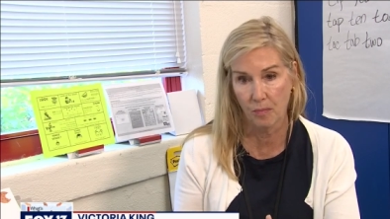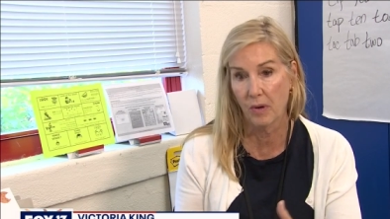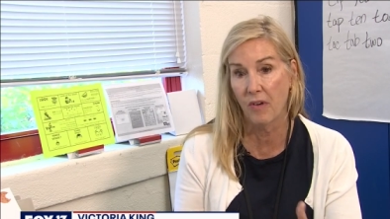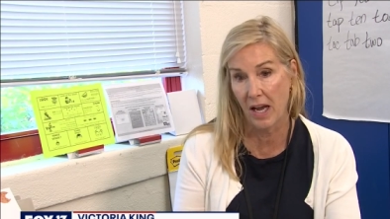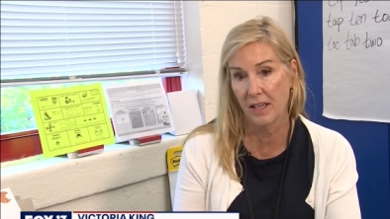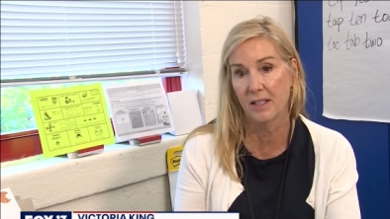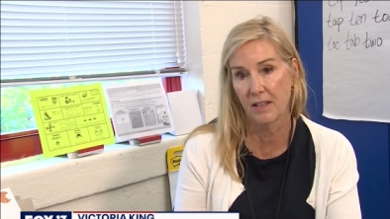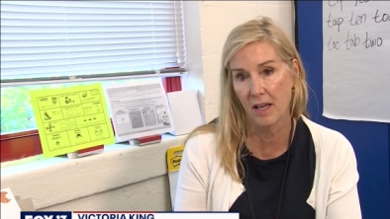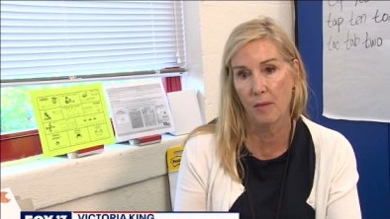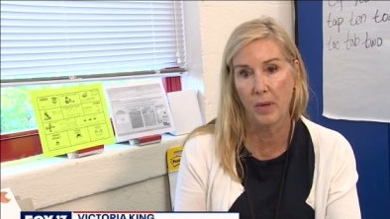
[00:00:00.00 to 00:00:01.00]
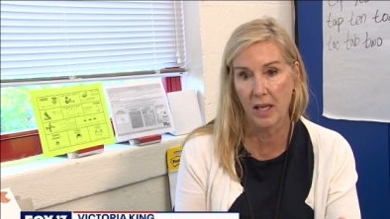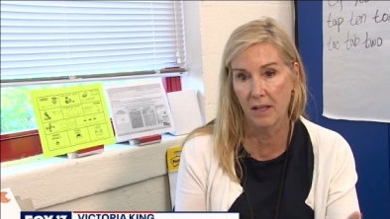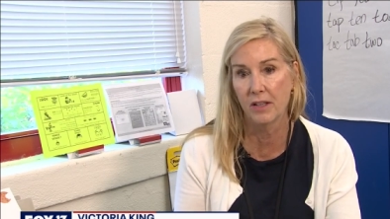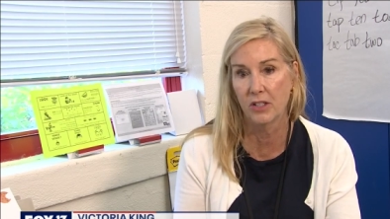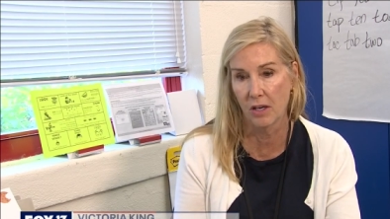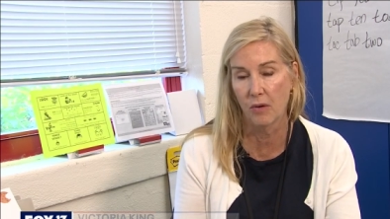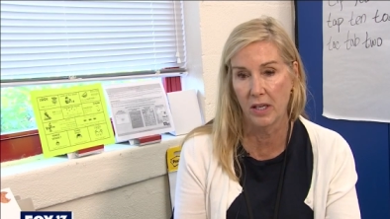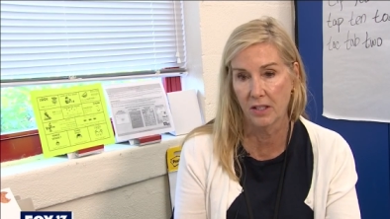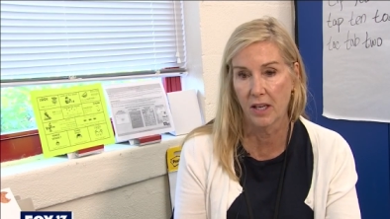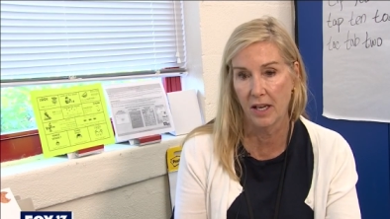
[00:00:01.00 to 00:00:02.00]
provided to them in the general
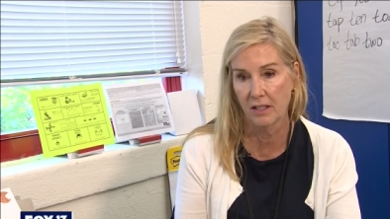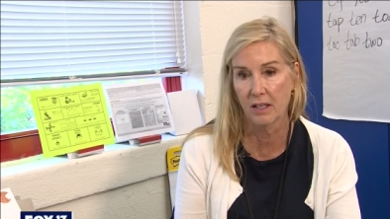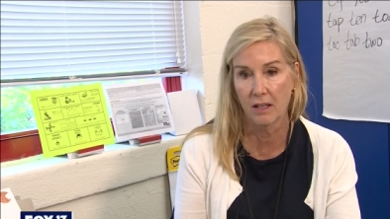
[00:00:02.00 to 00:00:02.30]
education education